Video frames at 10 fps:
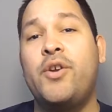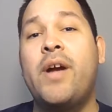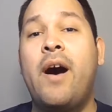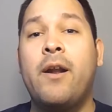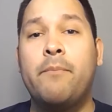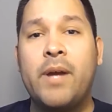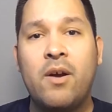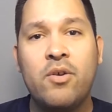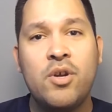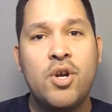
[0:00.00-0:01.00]
you're out and
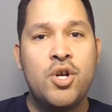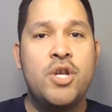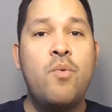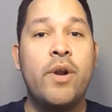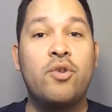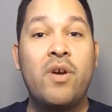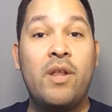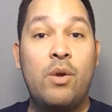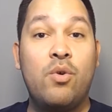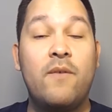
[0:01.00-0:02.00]
about, you want to try the
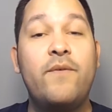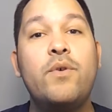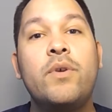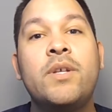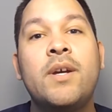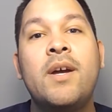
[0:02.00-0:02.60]
local foods.